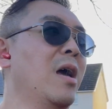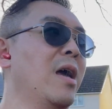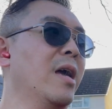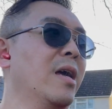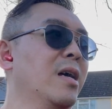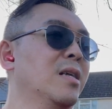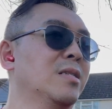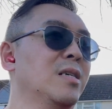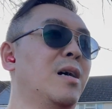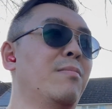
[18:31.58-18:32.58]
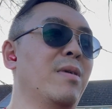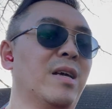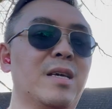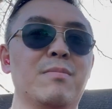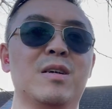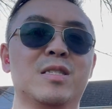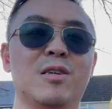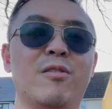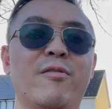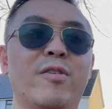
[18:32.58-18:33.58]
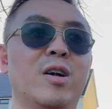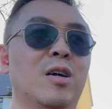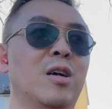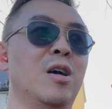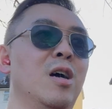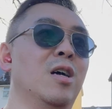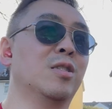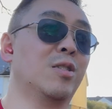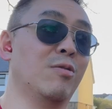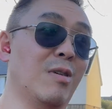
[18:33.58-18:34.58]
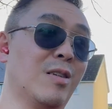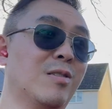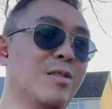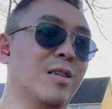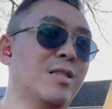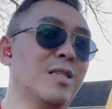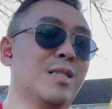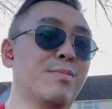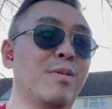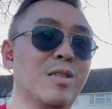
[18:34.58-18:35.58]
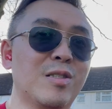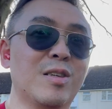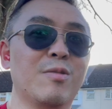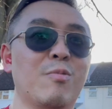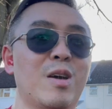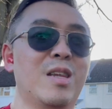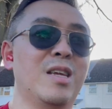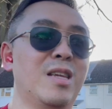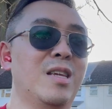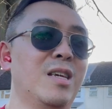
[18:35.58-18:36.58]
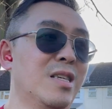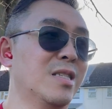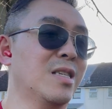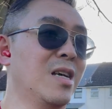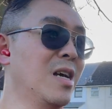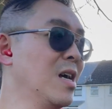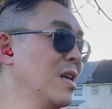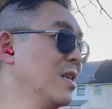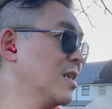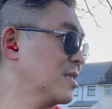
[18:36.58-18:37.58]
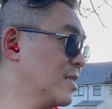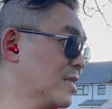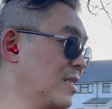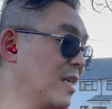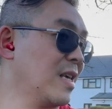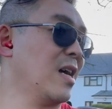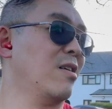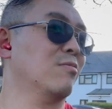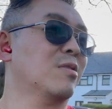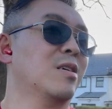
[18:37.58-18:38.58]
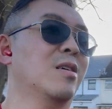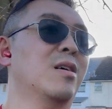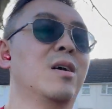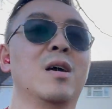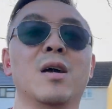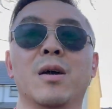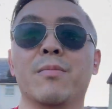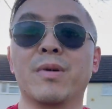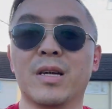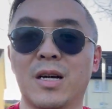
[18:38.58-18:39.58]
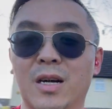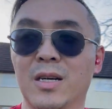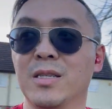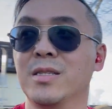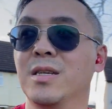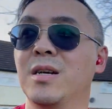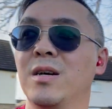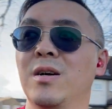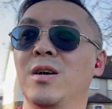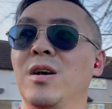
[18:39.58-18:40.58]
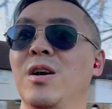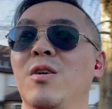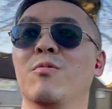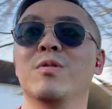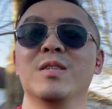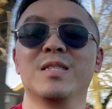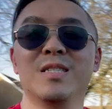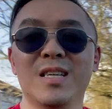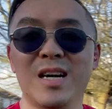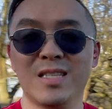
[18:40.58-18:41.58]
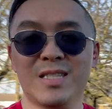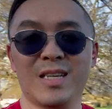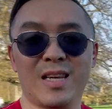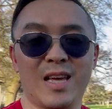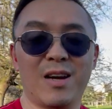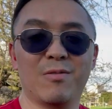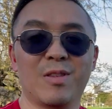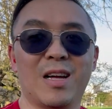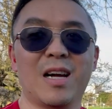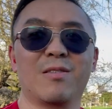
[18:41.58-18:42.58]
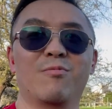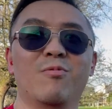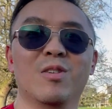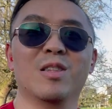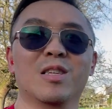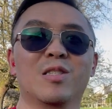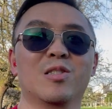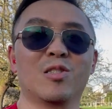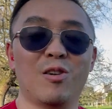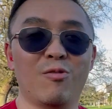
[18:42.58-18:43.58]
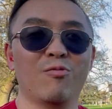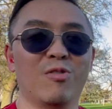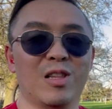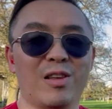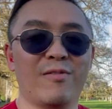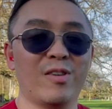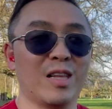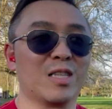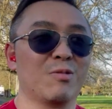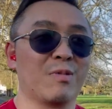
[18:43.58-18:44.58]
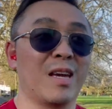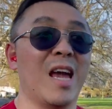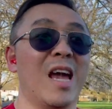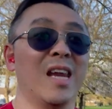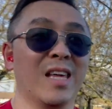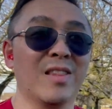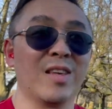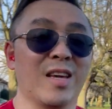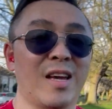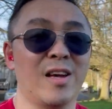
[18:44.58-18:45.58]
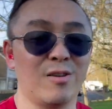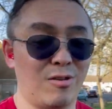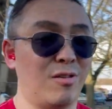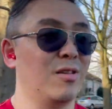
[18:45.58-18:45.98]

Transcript: And I'm making myself do exercise, especially when it is nice and sunny out, because when it's not sunny out, that I really don't really feel like doing anything at all.